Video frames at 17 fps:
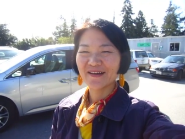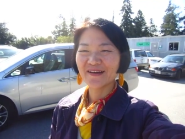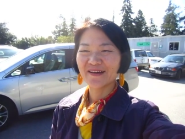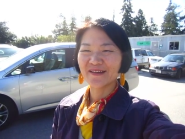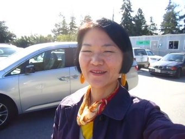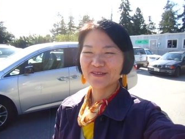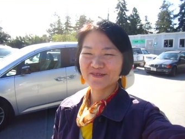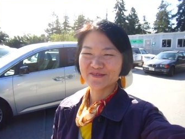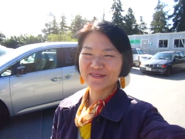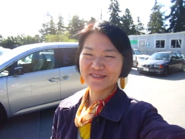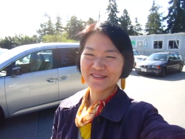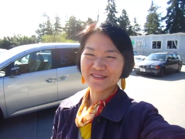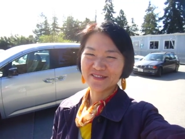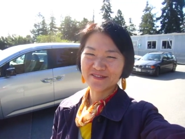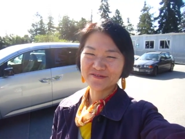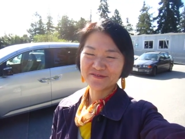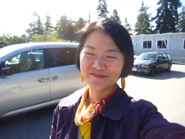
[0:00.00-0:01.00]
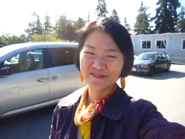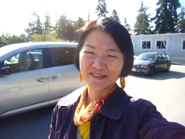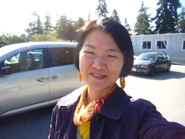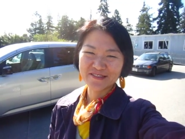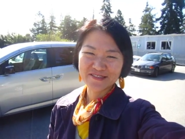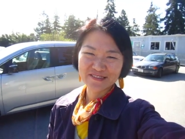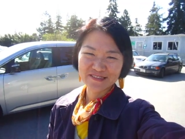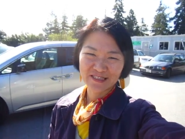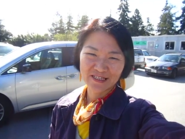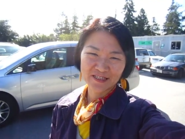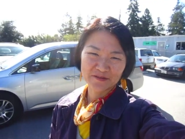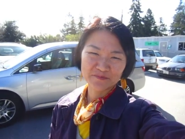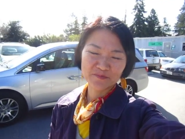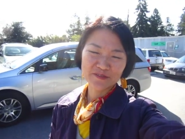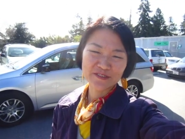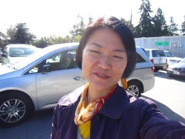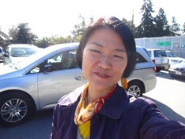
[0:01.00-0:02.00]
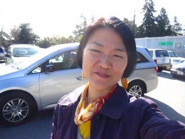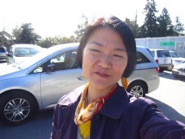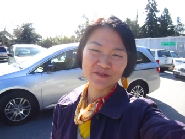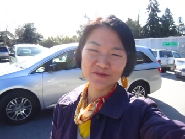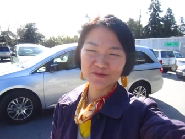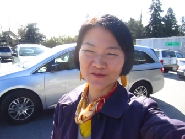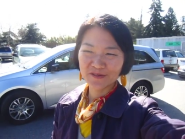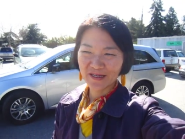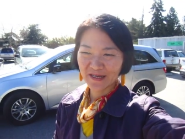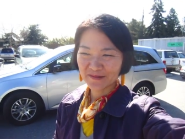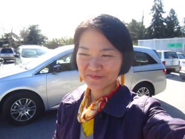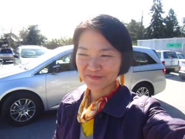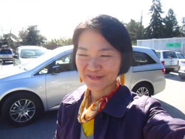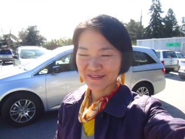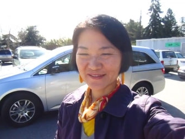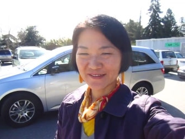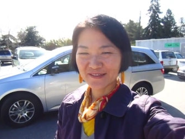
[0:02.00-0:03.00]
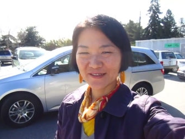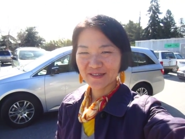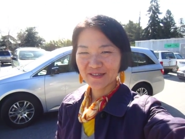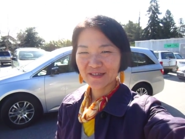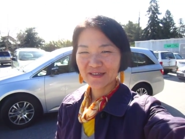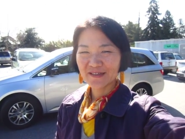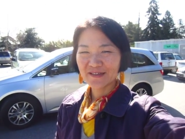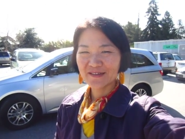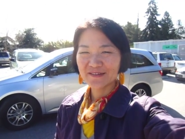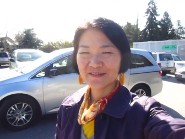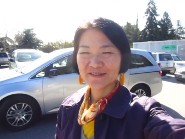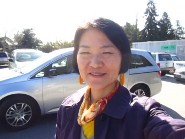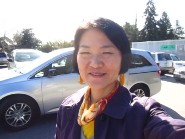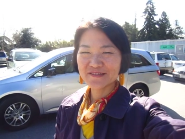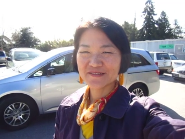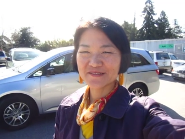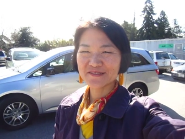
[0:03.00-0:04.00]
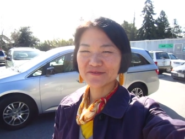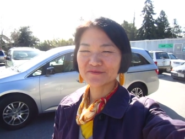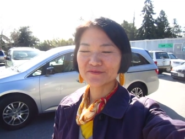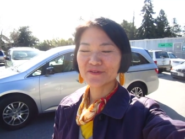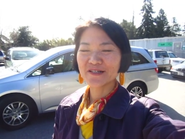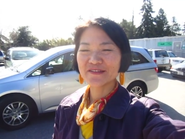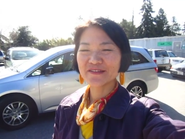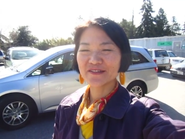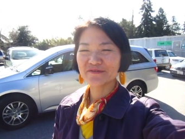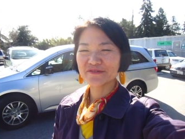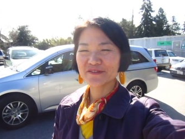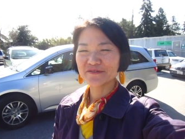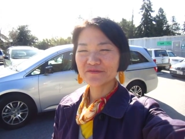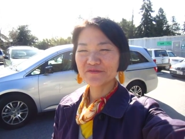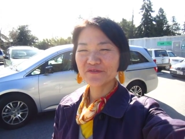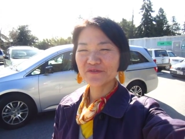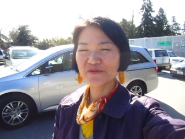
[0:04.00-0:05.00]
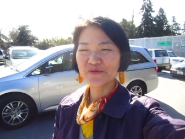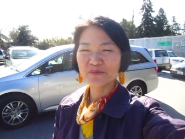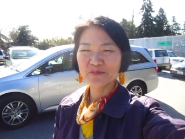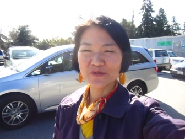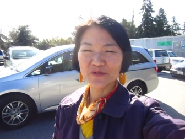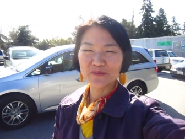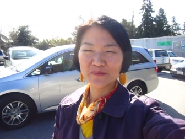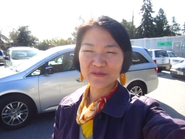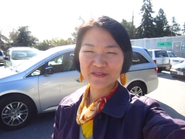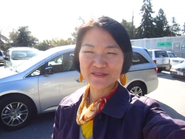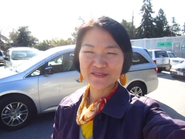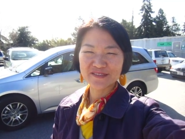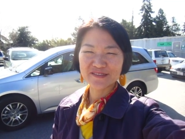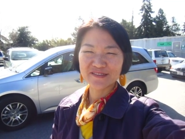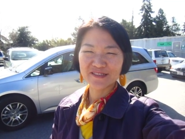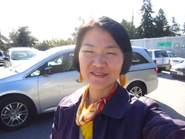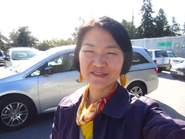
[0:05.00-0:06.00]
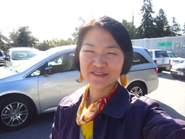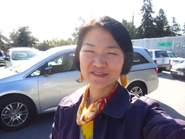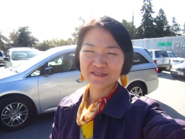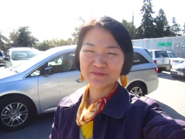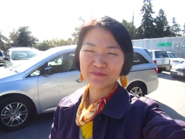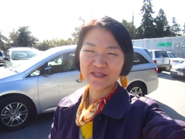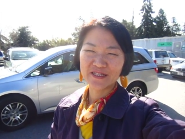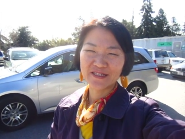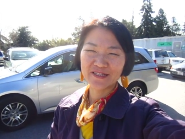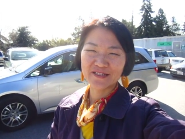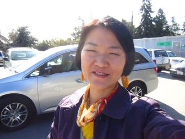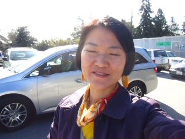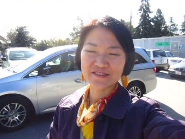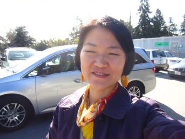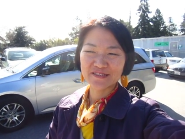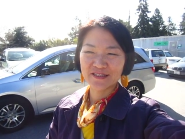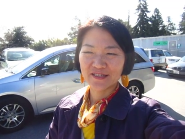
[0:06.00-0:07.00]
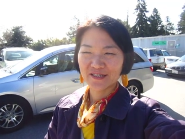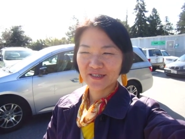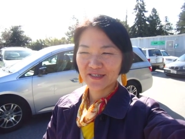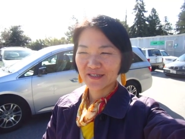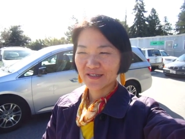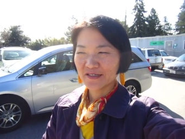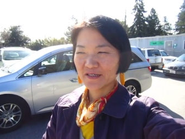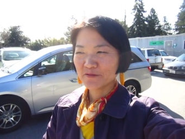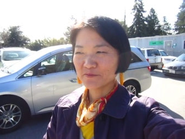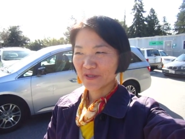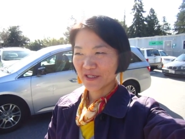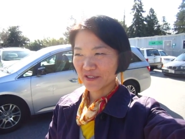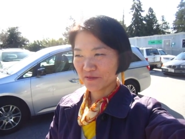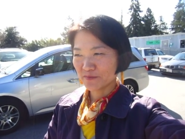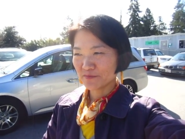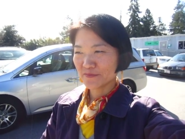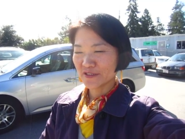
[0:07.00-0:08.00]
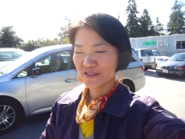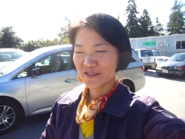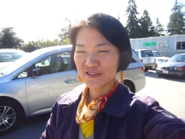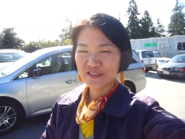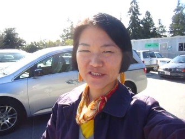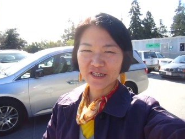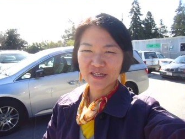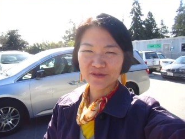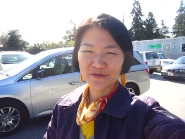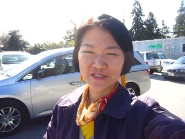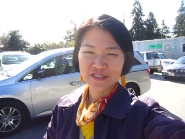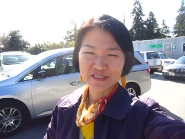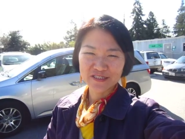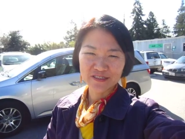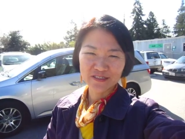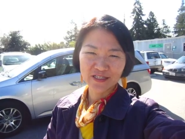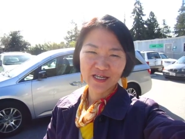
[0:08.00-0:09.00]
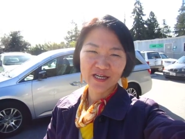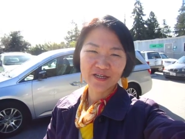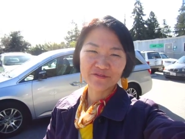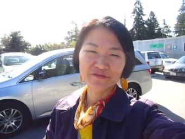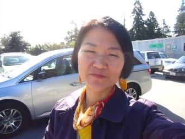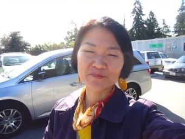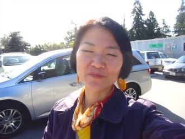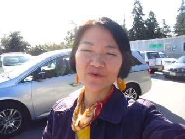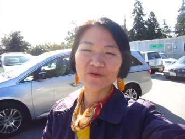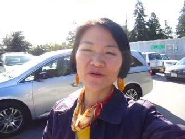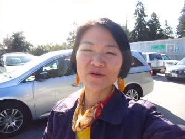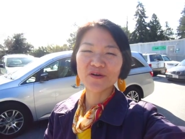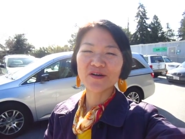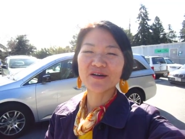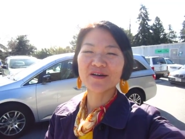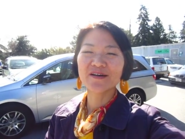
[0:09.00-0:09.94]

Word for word: Hello dear friends, I'm so happy. This is one of the few moments that make us make me cherish life more.